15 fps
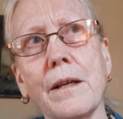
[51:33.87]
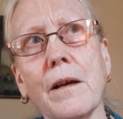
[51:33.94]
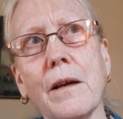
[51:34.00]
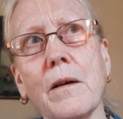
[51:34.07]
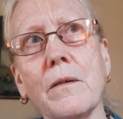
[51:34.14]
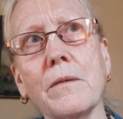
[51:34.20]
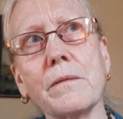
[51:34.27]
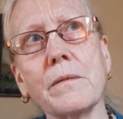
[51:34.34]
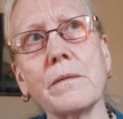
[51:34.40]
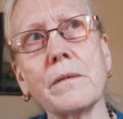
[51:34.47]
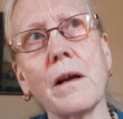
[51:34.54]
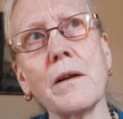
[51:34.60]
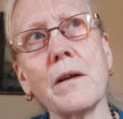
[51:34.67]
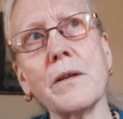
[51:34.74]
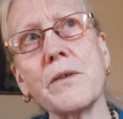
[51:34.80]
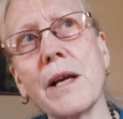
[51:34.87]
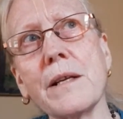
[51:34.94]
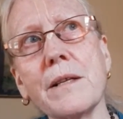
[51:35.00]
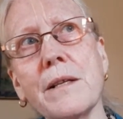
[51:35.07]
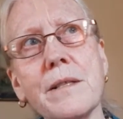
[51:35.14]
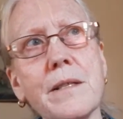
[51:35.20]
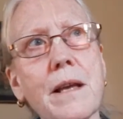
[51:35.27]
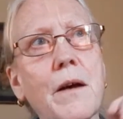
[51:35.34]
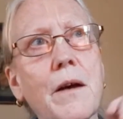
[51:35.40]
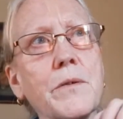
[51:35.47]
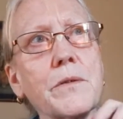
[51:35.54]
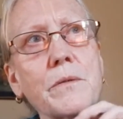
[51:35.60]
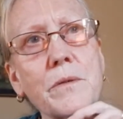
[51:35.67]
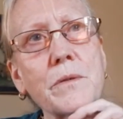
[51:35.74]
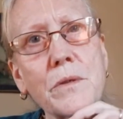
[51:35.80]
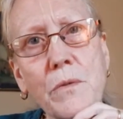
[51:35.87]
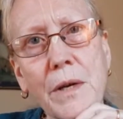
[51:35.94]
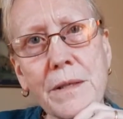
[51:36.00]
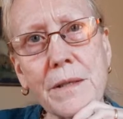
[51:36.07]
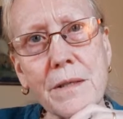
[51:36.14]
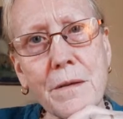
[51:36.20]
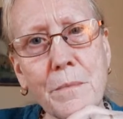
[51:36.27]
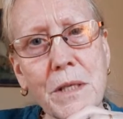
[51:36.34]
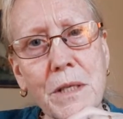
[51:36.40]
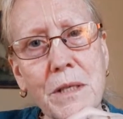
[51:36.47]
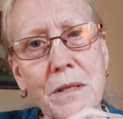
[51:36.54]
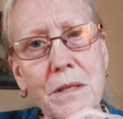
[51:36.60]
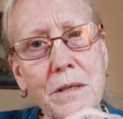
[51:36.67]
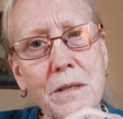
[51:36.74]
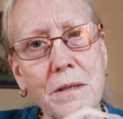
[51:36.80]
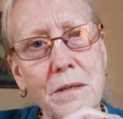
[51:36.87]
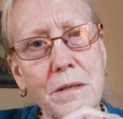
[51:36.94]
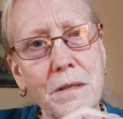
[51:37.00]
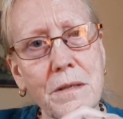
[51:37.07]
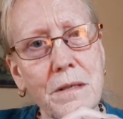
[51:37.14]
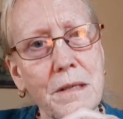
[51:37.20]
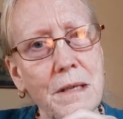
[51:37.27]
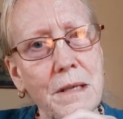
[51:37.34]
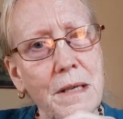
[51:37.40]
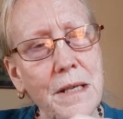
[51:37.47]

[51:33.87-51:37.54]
Now, Ganga Narayan's house was quite some distance.